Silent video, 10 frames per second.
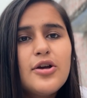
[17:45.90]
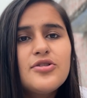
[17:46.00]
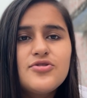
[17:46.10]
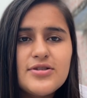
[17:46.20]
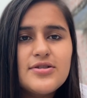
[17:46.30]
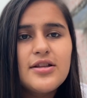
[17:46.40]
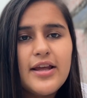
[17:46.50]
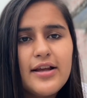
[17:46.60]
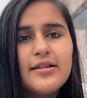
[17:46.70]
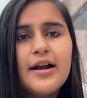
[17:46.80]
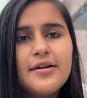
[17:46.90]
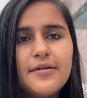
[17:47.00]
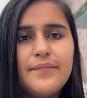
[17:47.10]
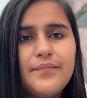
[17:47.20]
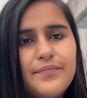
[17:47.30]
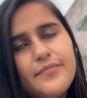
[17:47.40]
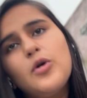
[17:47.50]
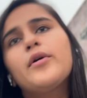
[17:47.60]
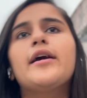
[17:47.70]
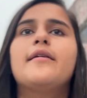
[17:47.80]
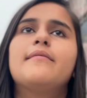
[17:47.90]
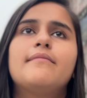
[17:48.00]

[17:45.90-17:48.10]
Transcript: Just the thing that, okay,